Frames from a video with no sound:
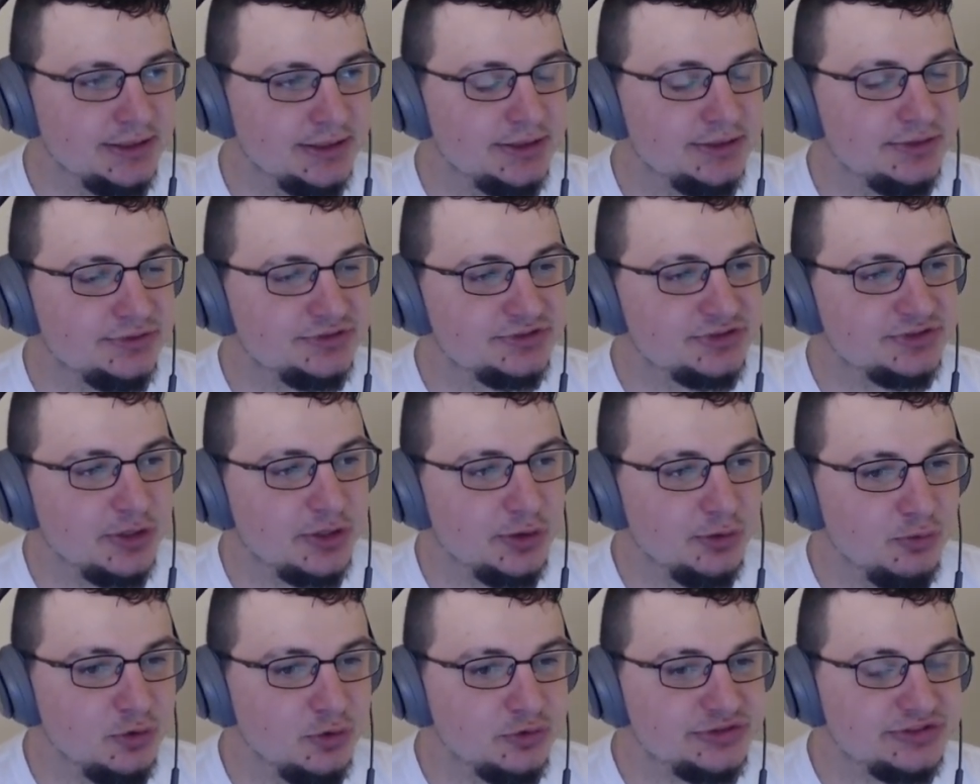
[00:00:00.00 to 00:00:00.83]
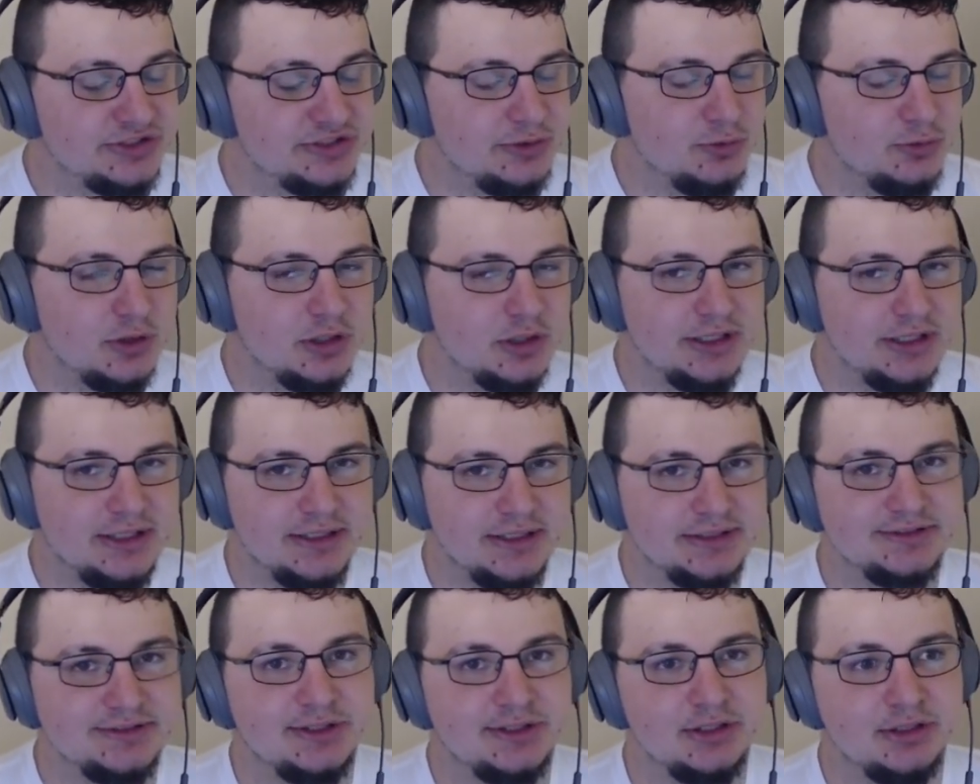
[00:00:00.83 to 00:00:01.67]
So we'll see where he
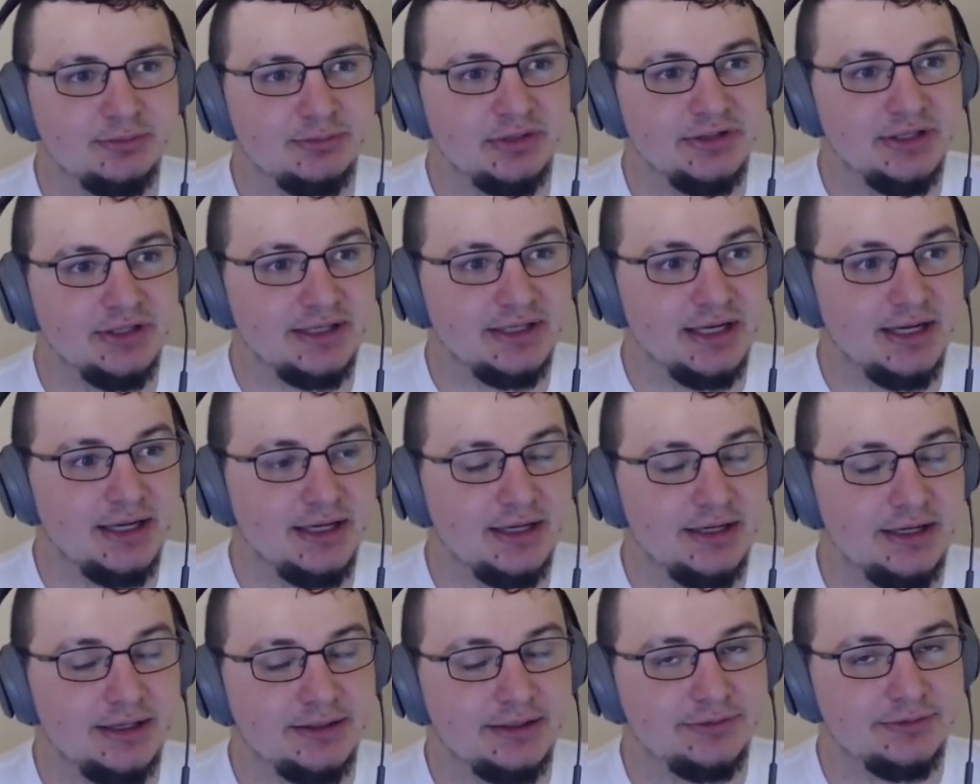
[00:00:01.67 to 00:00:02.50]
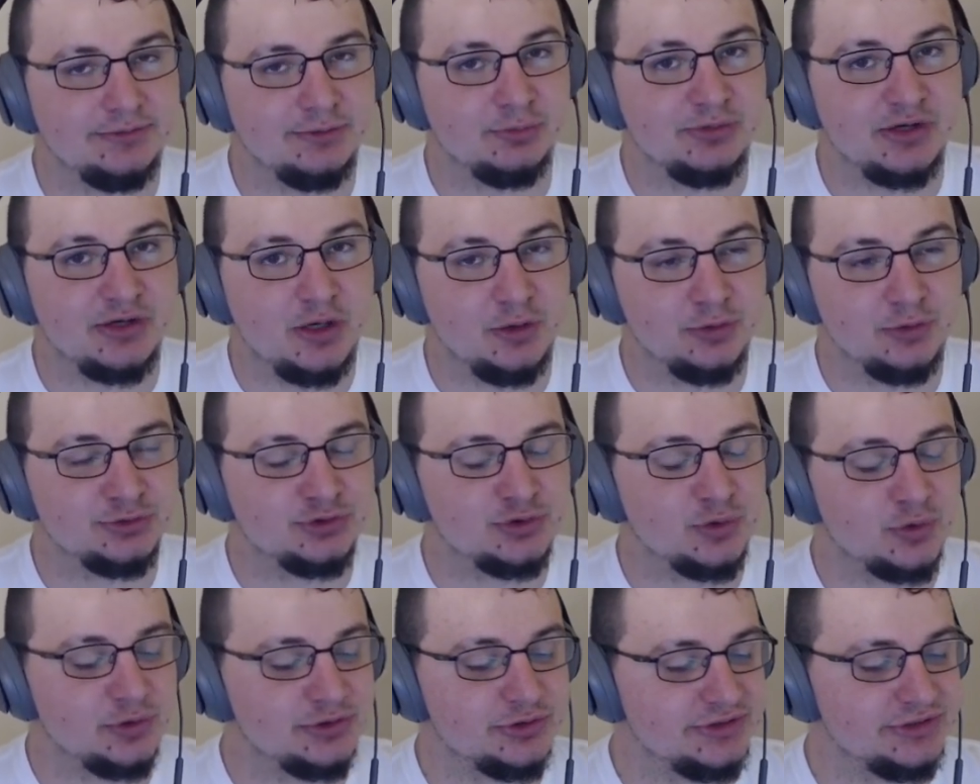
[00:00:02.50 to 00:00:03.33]
ends up. But the guy from Dalton,
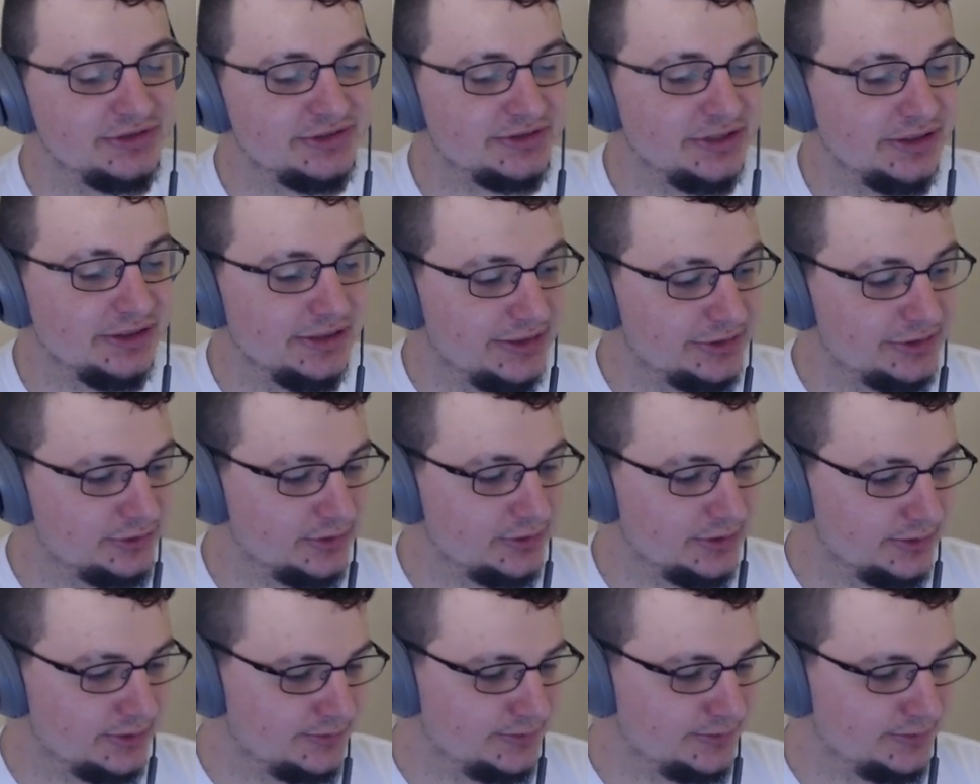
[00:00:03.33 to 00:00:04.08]
Georgia is electric.